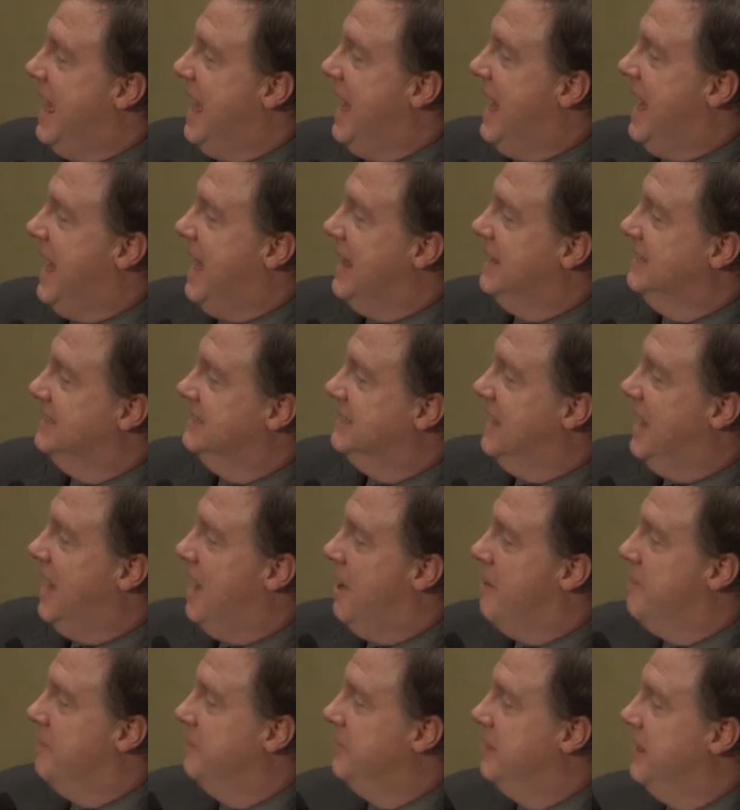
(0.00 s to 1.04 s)
And
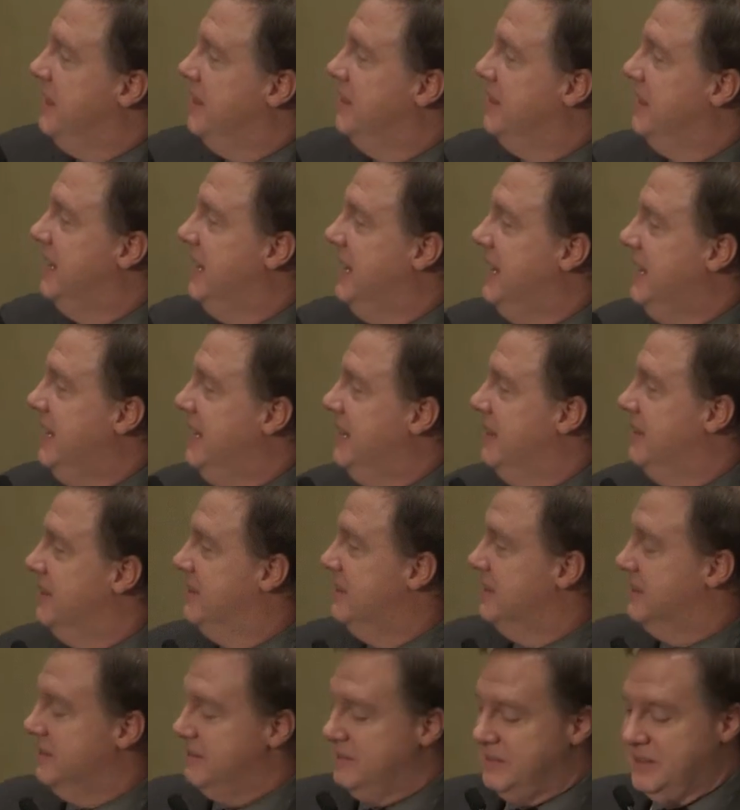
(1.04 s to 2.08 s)

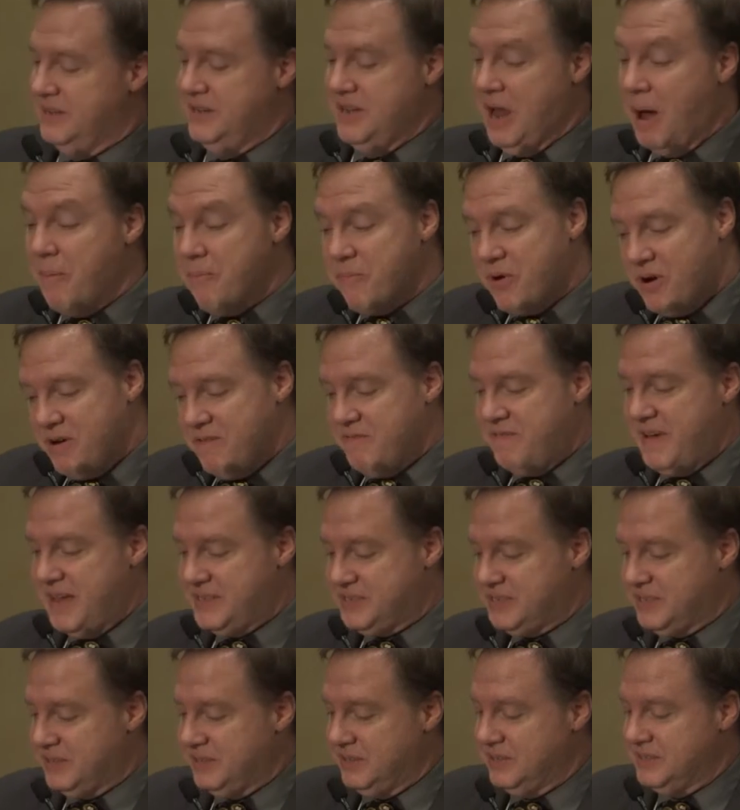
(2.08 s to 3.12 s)
the number of
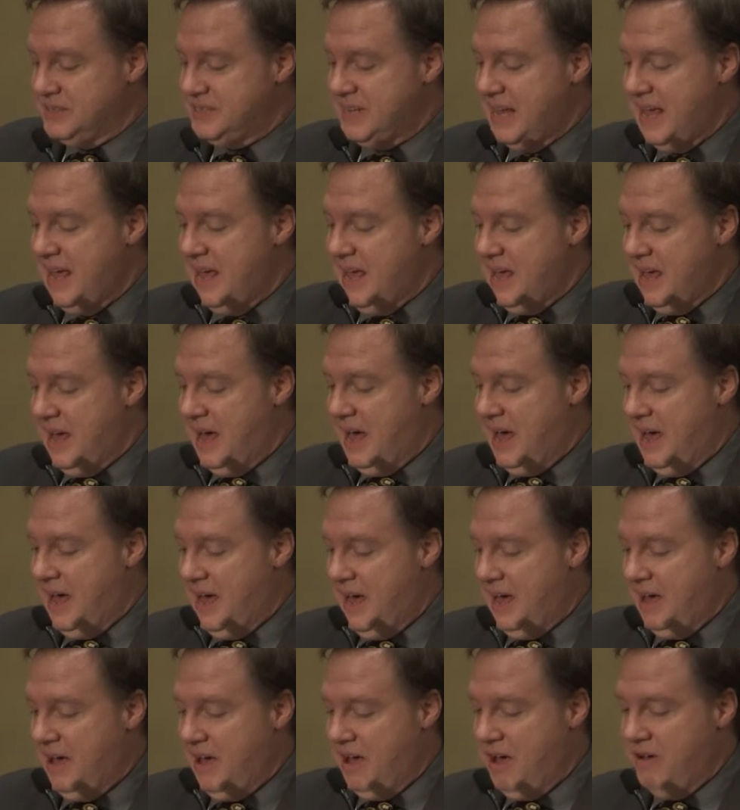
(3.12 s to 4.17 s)
vessels
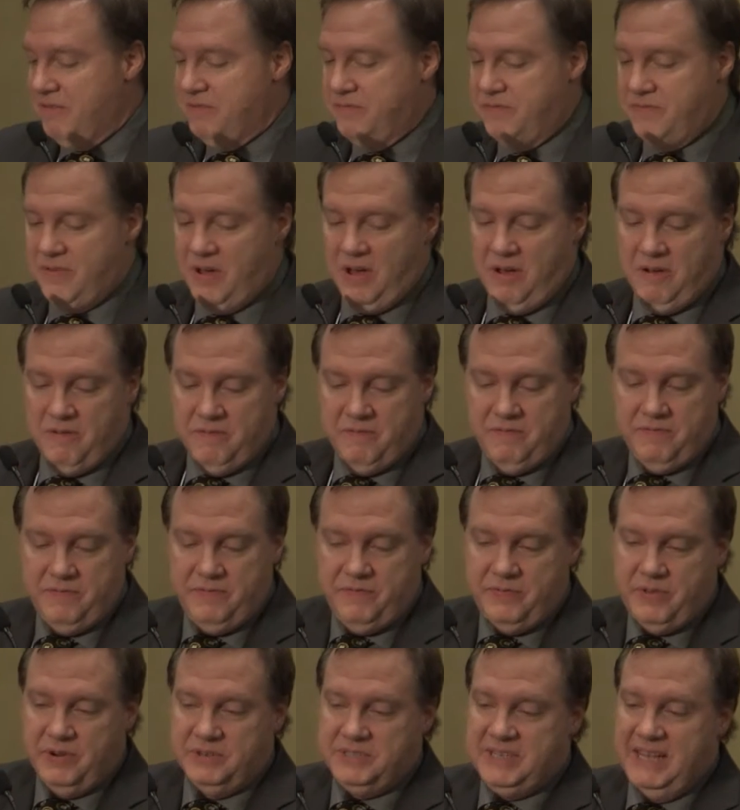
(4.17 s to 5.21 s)
of
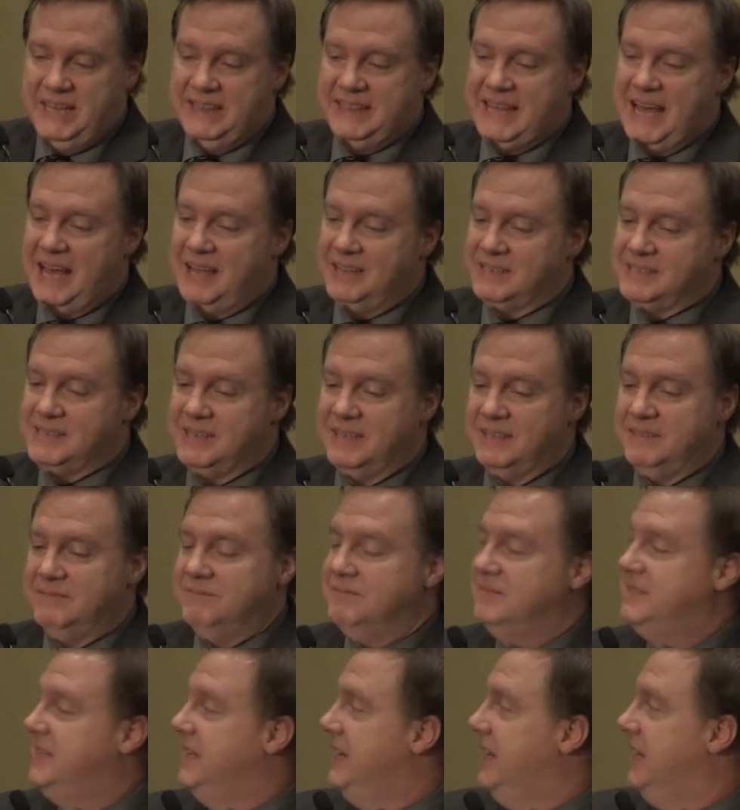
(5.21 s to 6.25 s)

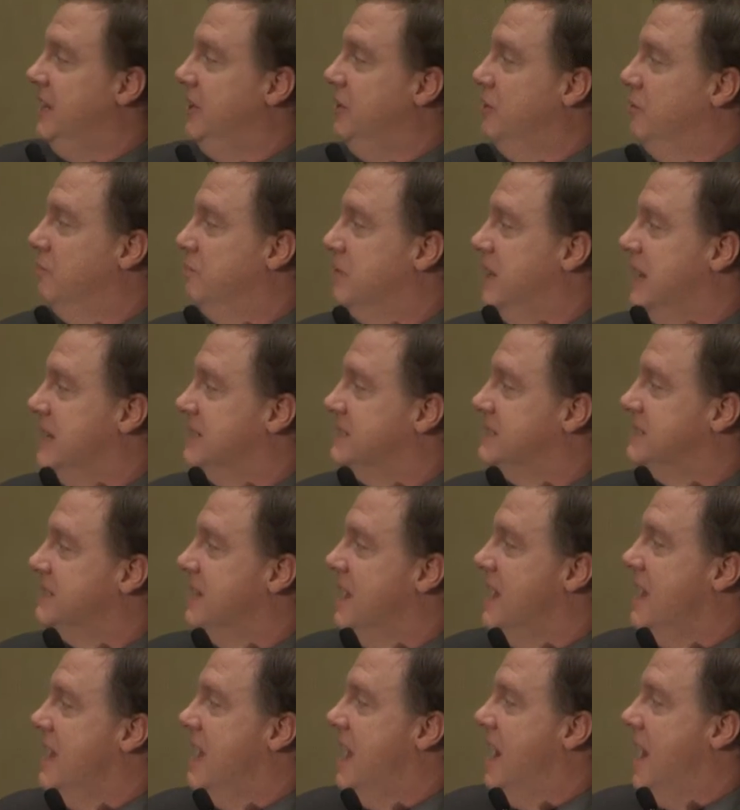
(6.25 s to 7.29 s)
13,000 TEU plus
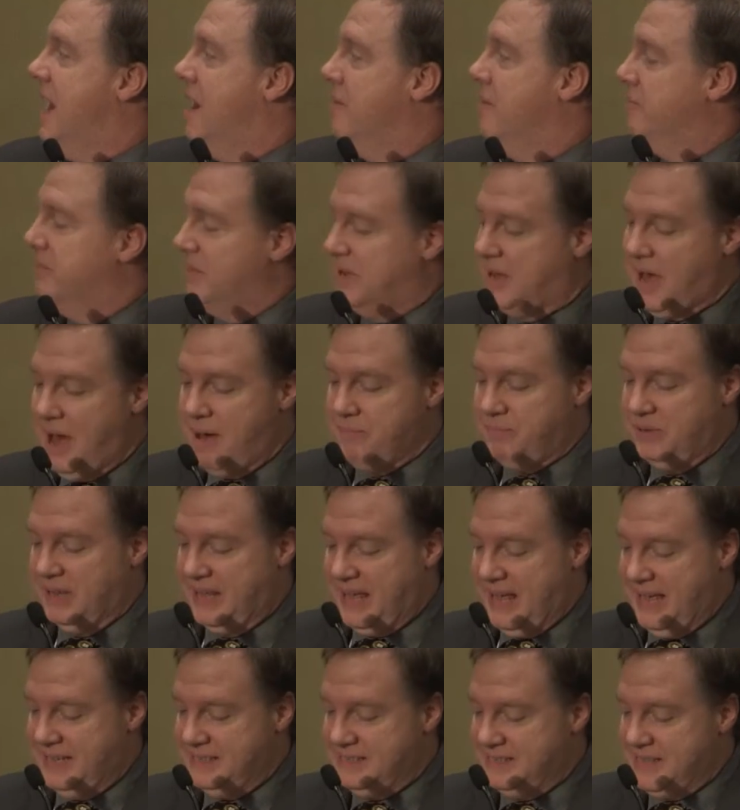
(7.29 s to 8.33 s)

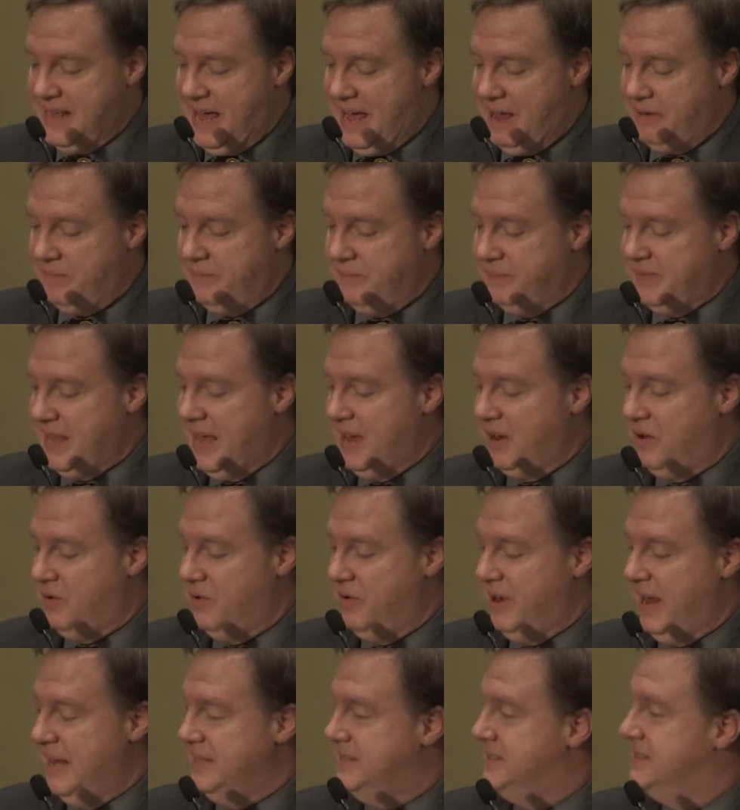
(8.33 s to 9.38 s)
complicates that and
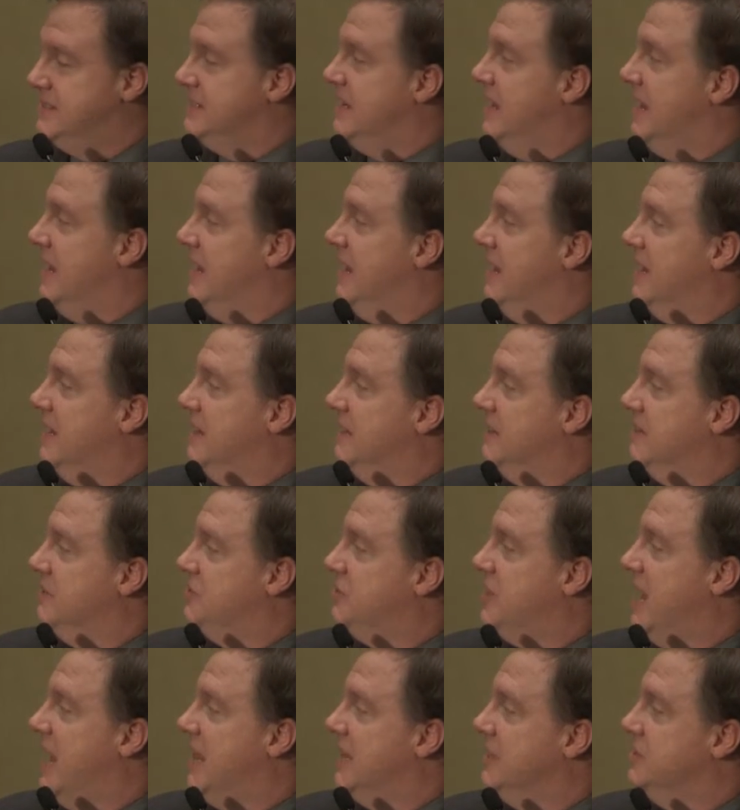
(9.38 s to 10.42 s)
creates
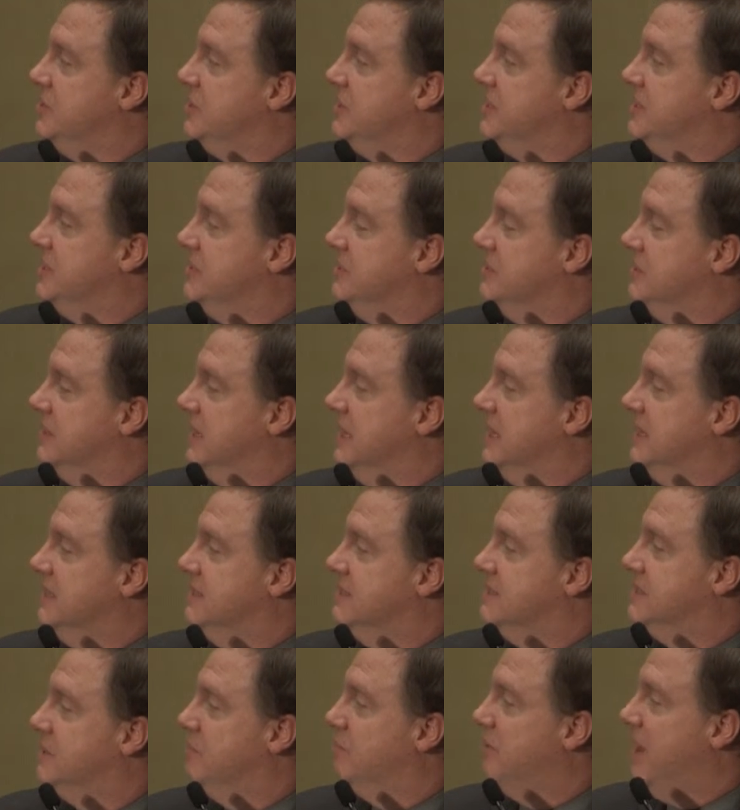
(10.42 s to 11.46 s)
challenges in
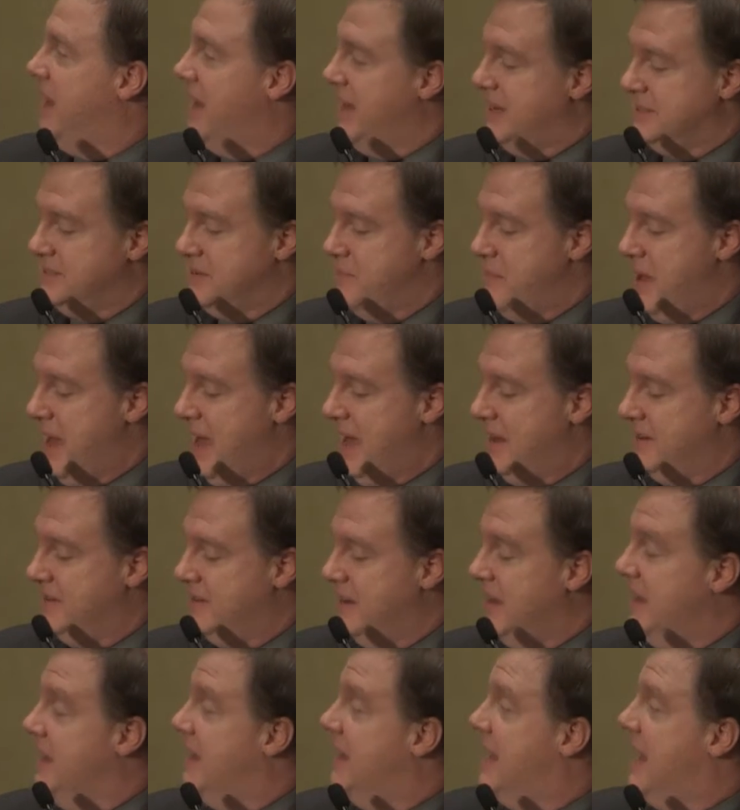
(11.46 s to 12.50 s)
supplying demand
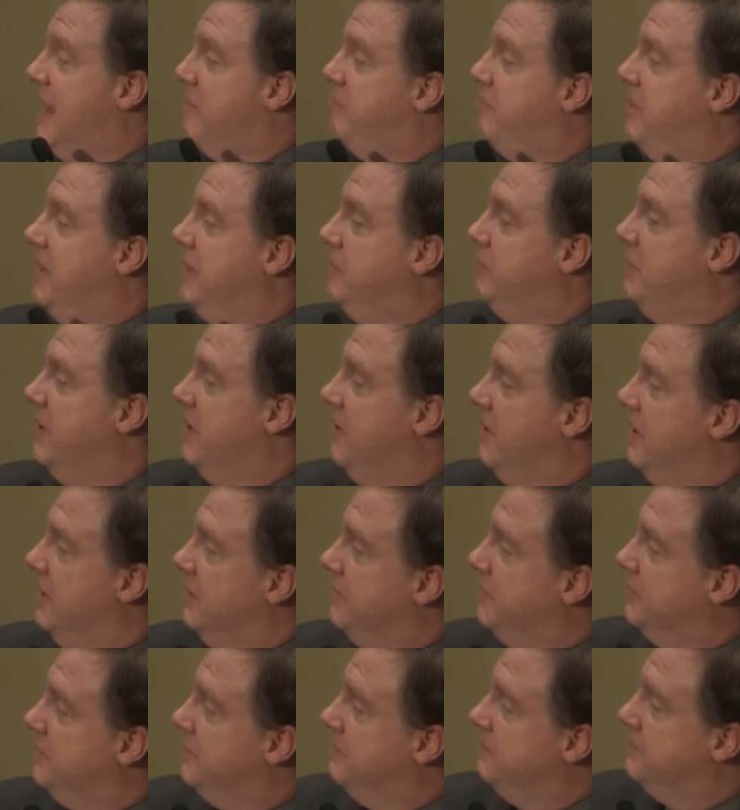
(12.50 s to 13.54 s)
at peak
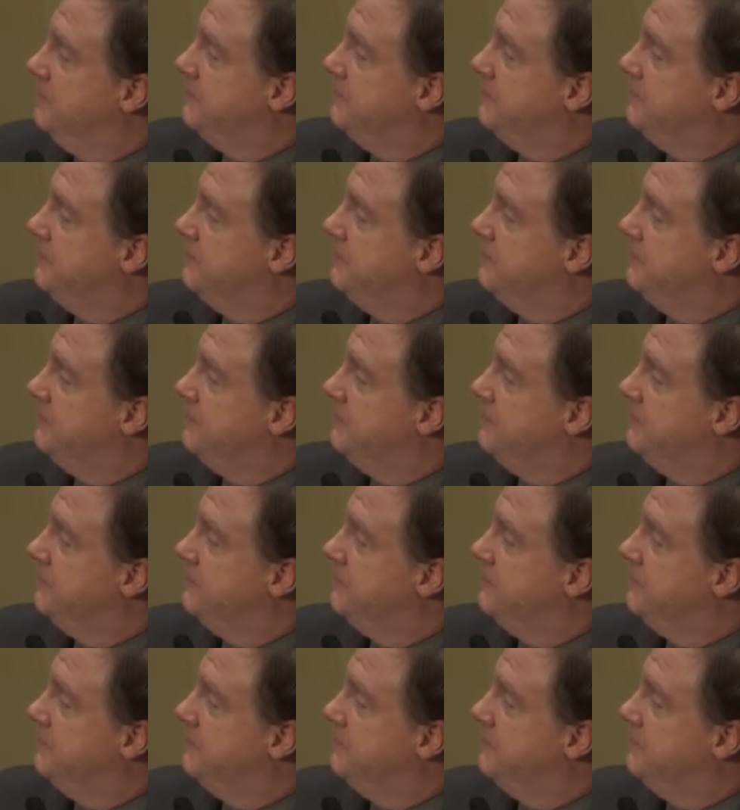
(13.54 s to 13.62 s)
periods.